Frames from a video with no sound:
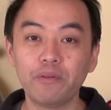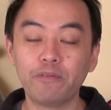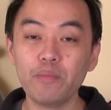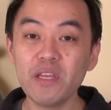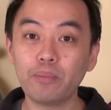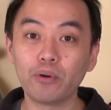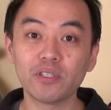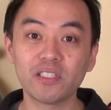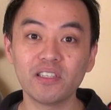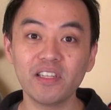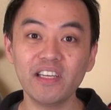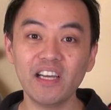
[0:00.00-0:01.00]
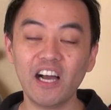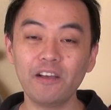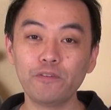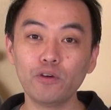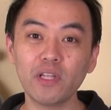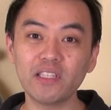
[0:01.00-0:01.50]
But for me personally, I
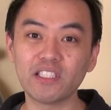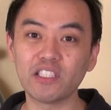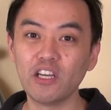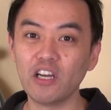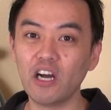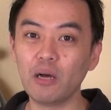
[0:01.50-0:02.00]
feel that this